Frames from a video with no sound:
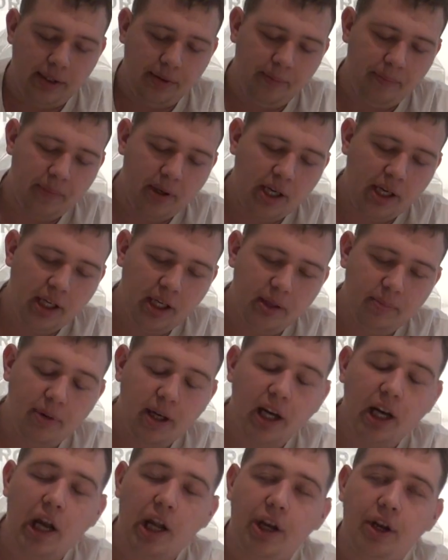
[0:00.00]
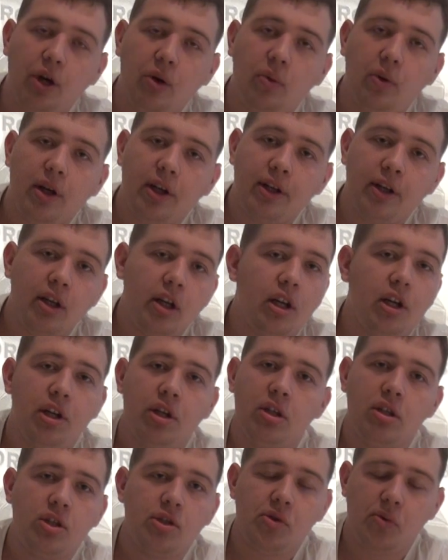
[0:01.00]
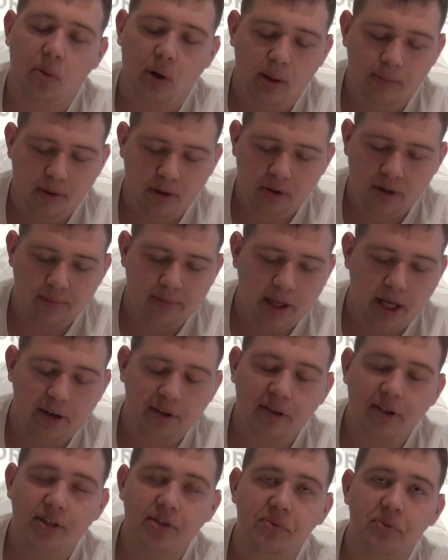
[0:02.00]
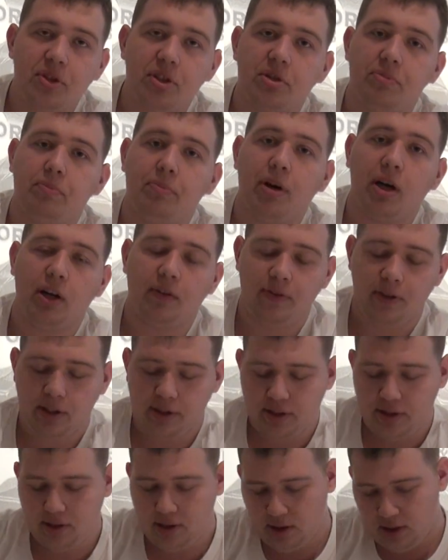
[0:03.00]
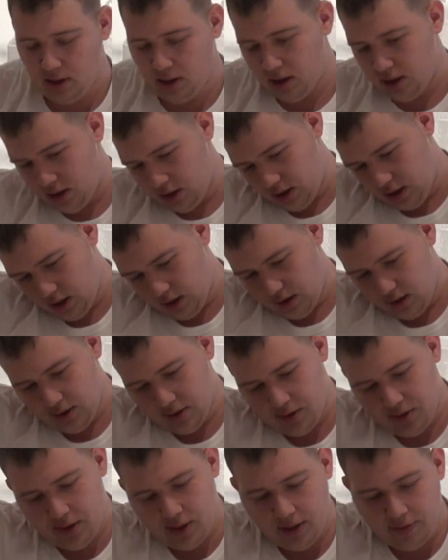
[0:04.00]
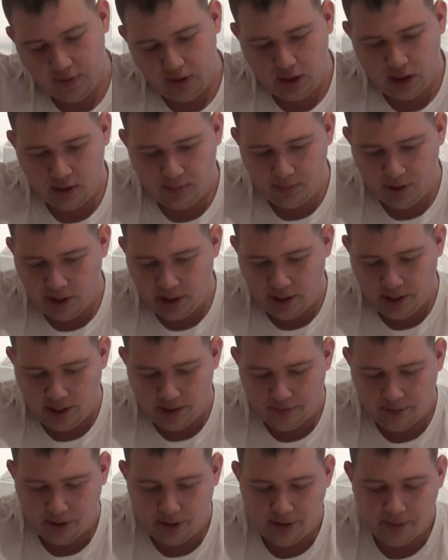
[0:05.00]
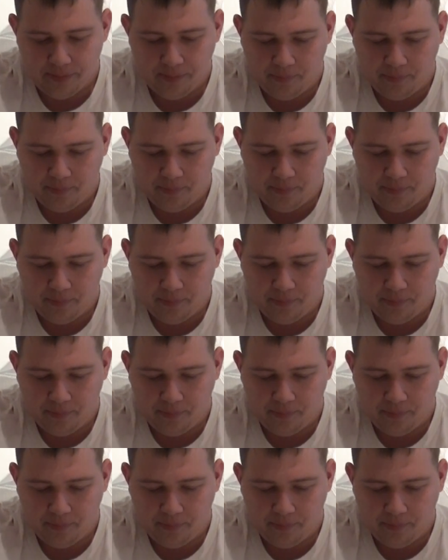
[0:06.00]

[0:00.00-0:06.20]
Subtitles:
money to buy a new one, swap out the batteries, which is perfect. Save a lot of money that way.